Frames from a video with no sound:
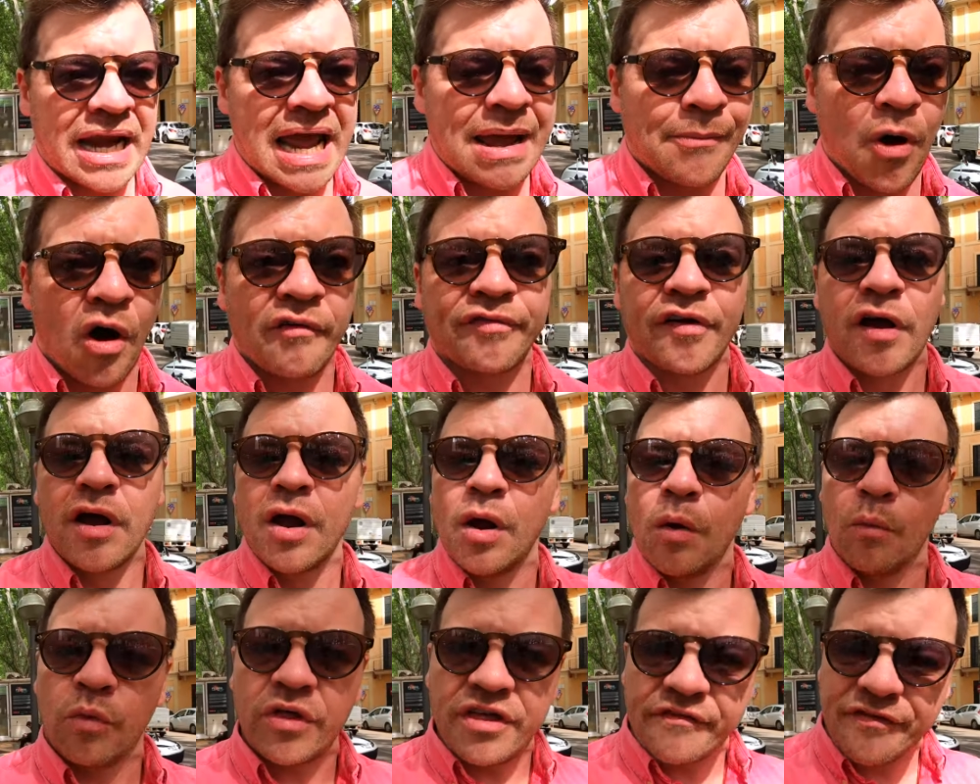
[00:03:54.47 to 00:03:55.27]
name of,
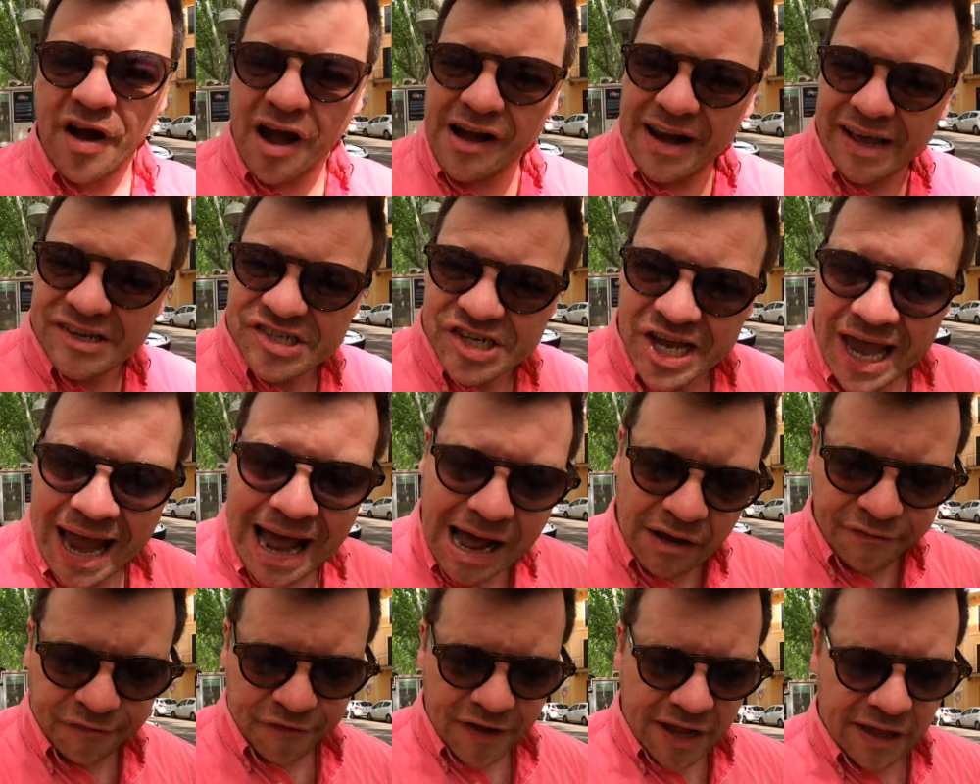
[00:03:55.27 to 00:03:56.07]
with a very nice
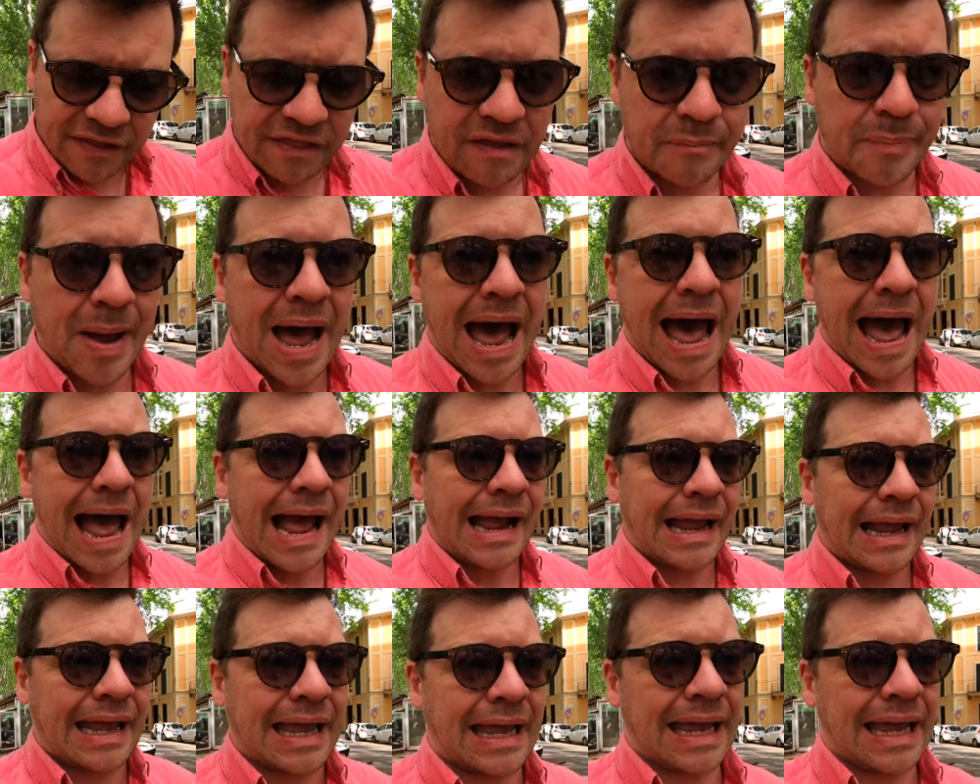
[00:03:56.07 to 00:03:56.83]
cafe at the back.